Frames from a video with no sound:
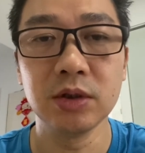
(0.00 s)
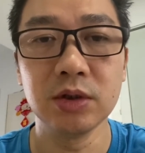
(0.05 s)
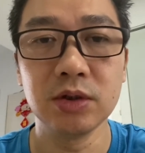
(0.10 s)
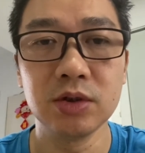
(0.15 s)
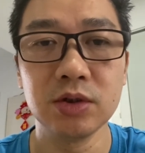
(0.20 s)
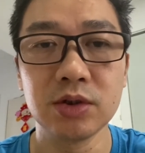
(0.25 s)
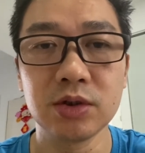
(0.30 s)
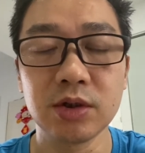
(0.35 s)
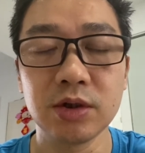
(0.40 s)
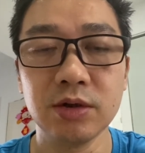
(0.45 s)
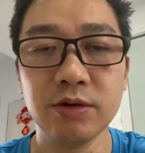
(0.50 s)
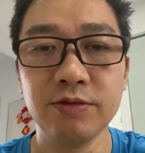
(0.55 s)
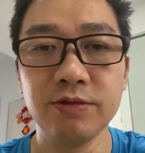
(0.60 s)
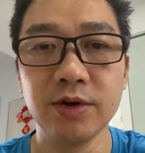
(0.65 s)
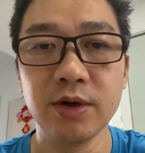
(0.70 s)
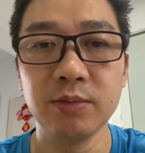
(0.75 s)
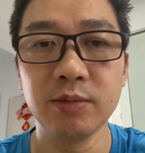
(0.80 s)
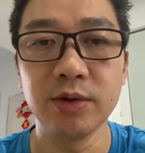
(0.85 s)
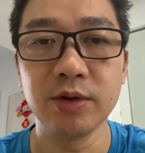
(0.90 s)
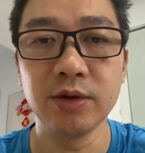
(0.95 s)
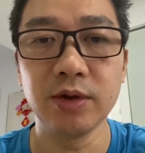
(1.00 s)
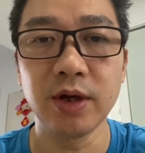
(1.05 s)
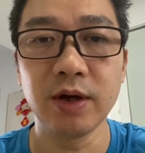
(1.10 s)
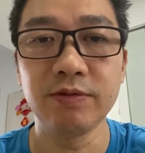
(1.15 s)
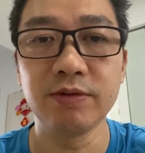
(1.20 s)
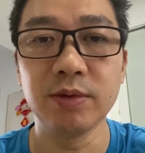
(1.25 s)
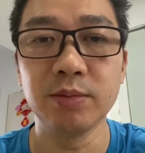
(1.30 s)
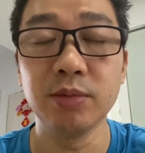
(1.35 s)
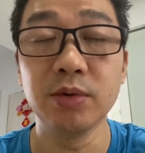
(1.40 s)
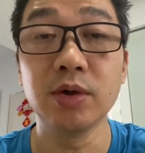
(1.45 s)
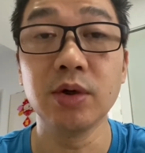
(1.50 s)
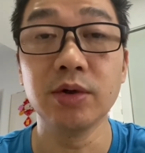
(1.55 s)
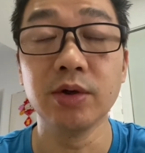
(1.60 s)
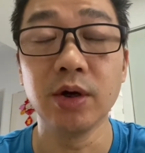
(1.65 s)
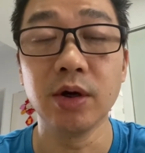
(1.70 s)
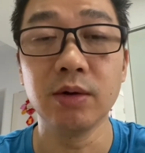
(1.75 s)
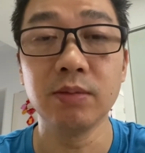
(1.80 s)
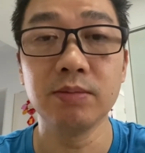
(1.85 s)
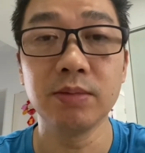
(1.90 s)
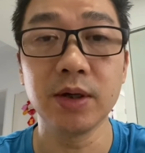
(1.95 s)
just confirm whether you have the book or
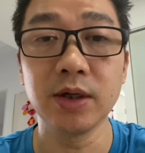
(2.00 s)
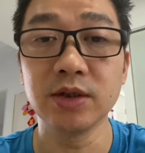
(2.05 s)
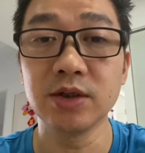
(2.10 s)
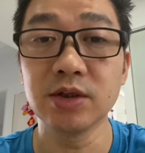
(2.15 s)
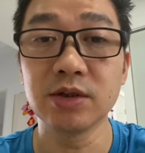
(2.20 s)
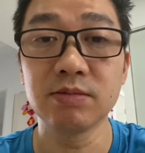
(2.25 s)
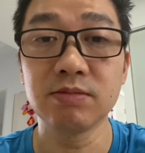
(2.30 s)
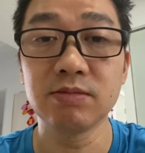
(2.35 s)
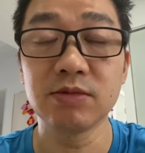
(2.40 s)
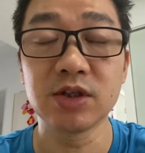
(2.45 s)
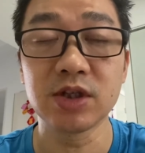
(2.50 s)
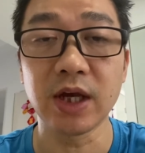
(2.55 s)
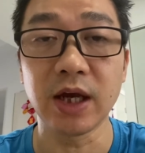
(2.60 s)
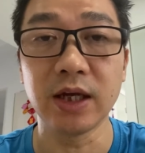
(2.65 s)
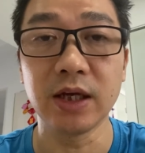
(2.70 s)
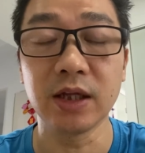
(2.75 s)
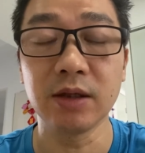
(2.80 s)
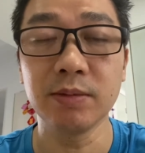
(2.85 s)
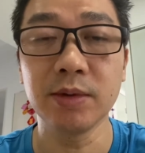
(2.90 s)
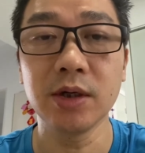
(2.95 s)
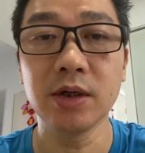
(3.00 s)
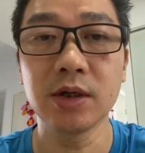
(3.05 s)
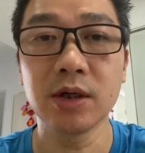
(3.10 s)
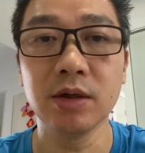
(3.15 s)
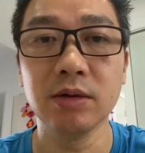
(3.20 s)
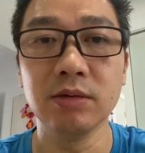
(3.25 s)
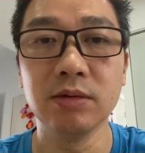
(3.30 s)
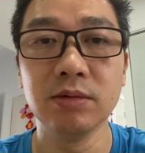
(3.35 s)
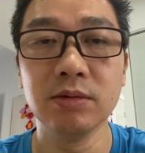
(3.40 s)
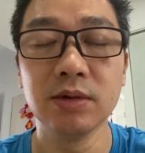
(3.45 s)
not by just scanning the barcode.